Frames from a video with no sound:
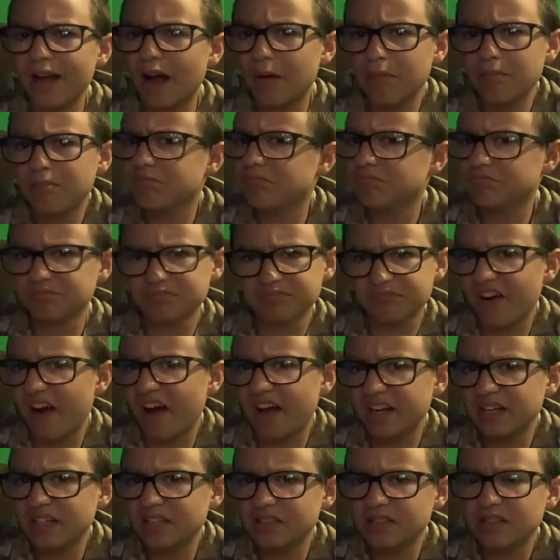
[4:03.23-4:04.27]
I'm
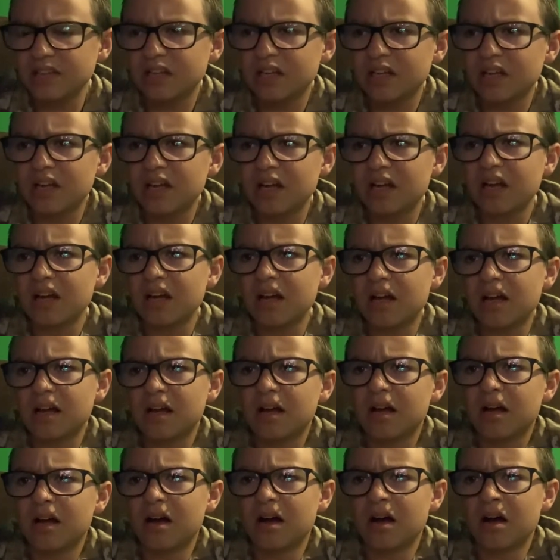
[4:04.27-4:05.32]
fine.
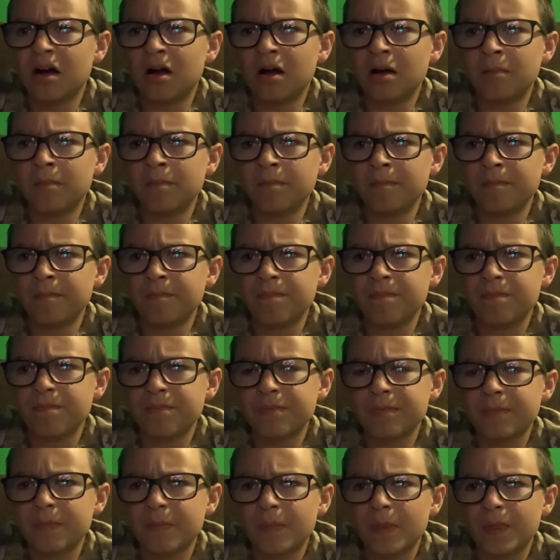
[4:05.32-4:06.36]
Um,
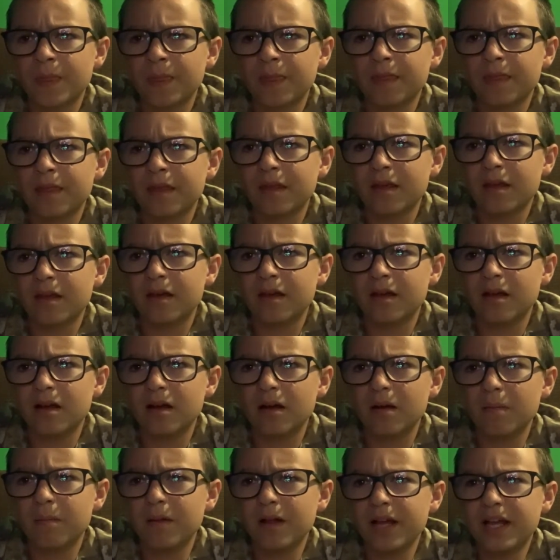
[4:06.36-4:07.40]

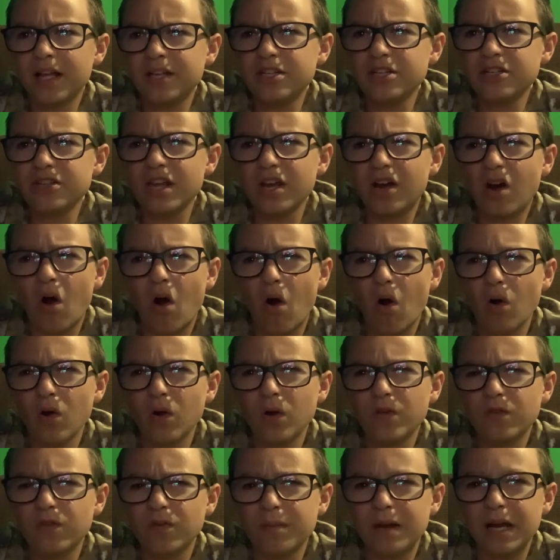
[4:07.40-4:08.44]
but, like, it's just, like,
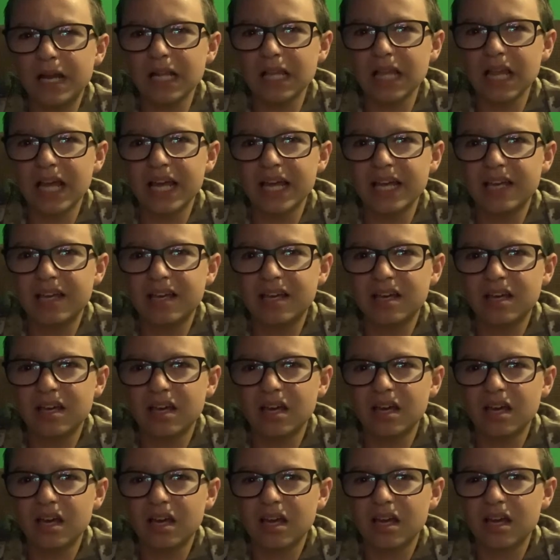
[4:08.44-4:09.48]
hard for me to, like,
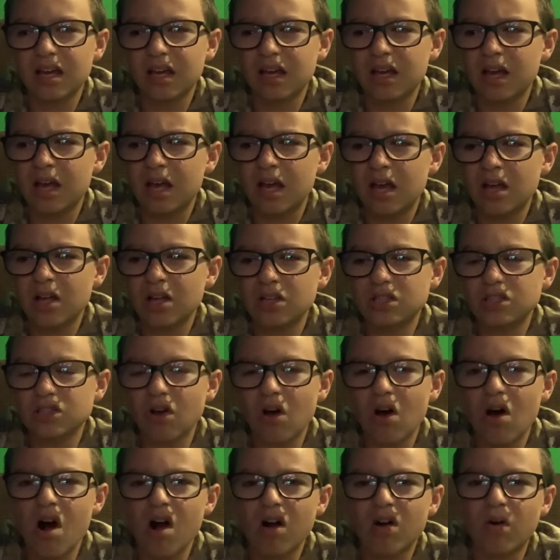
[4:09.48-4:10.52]

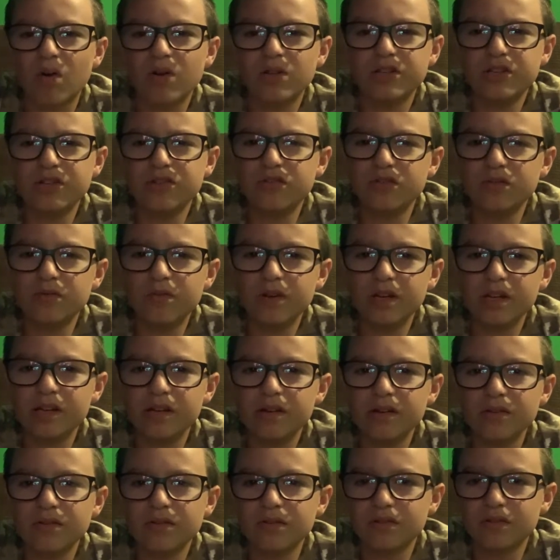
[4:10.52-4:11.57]
talk on YouTube
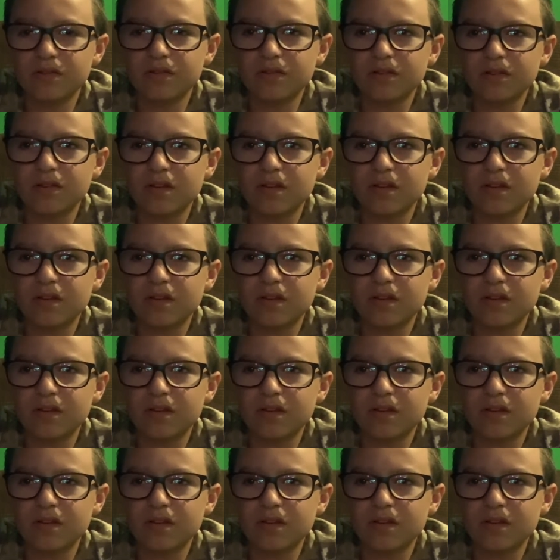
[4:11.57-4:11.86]
videos.